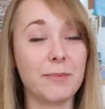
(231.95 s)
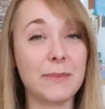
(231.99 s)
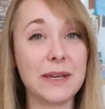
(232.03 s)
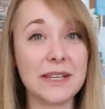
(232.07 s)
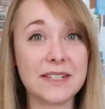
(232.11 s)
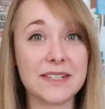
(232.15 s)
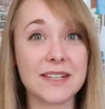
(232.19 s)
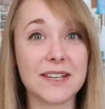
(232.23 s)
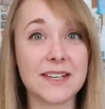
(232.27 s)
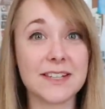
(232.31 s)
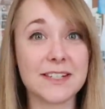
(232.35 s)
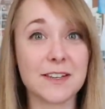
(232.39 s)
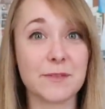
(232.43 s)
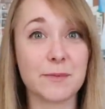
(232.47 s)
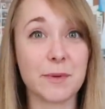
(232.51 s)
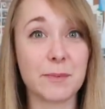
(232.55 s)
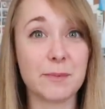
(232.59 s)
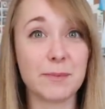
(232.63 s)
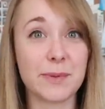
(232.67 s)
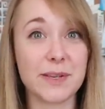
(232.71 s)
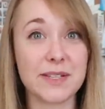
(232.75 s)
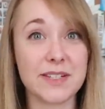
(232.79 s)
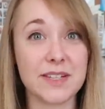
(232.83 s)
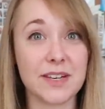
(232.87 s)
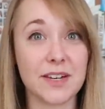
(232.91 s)
meetings have
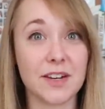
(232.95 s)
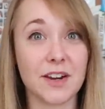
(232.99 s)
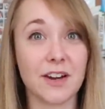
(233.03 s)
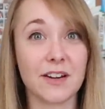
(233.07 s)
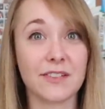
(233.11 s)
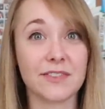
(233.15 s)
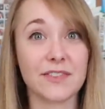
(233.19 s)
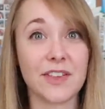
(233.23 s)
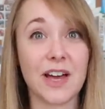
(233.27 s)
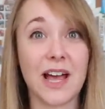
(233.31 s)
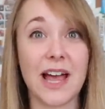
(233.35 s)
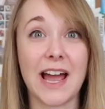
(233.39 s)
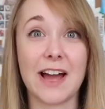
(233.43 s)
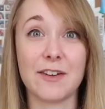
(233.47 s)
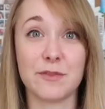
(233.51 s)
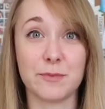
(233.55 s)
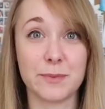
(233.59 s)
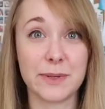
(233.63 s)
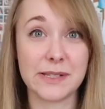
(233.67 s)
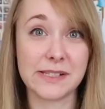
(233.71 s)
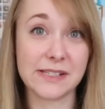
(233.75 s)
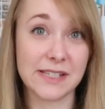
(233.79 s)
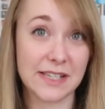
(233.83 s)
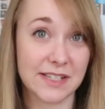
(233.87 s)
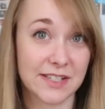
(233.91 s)
been busy enough that I haven't
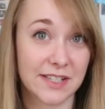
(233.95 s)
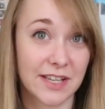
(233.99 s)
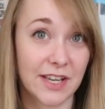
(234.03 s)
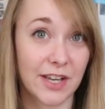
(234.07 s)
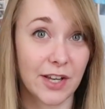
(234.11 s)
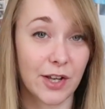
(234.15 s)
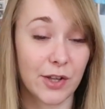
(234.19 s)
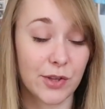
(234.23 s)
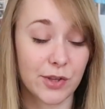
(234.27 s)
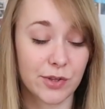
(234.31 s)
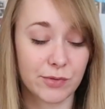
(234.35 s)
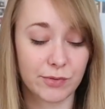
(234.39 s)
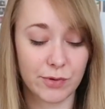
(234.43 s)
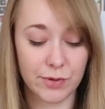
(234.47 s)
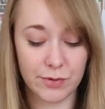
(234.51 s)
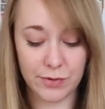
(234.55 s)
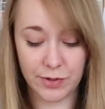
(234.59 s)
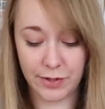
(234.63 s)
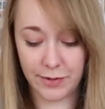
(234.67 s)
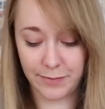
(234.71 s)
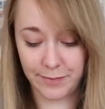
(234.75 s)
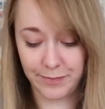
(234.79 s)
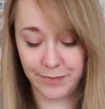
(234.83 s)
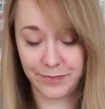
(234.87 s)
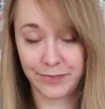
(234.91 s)
been knitting through
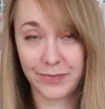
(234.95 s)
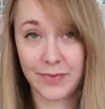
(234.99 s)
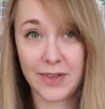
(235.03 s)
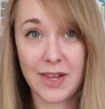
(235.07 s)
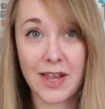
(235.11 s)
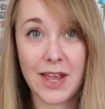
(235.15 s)
them.